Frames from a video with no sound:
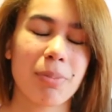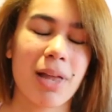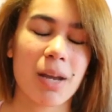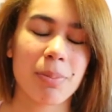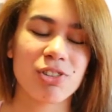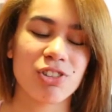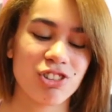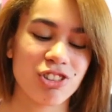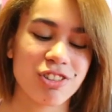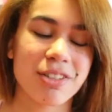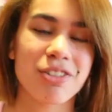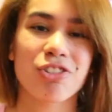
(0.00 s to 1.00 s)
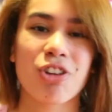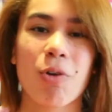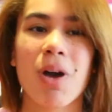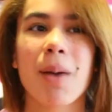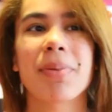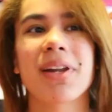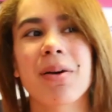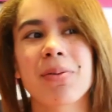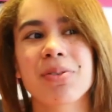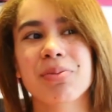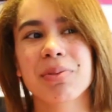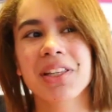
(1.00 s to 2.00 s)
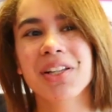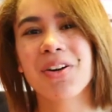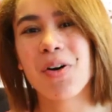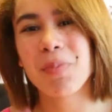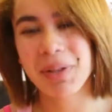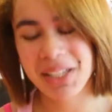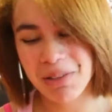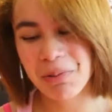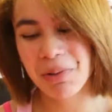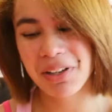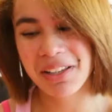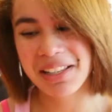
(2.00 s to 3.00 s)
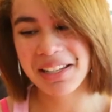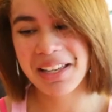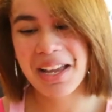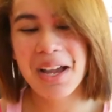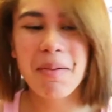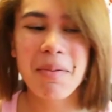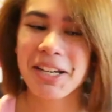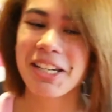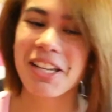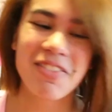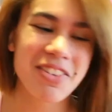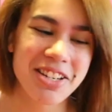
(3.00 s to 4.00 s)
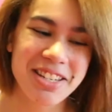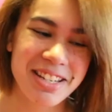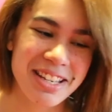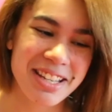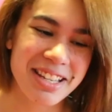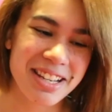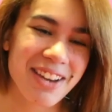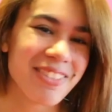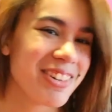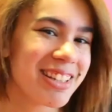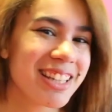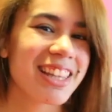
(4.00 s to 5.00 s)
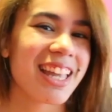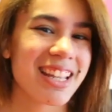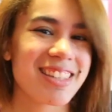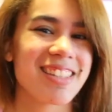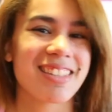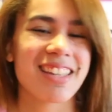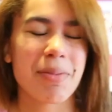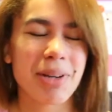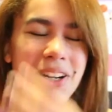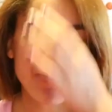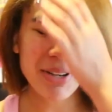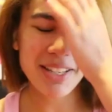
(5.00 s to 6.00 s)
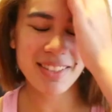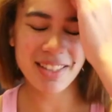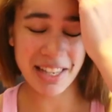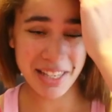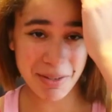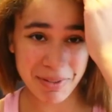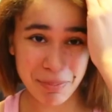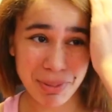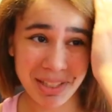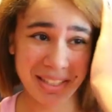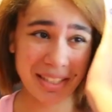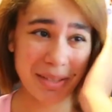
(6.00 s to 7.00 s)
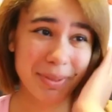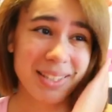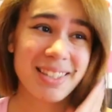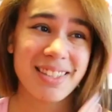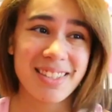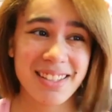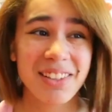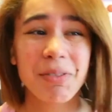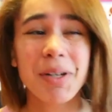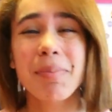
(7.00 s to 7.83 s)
Black Magician didn't show up, and I was really hoping he would, but he never did. I really like this guy. I mean, I know he said that he was busy, but still, it would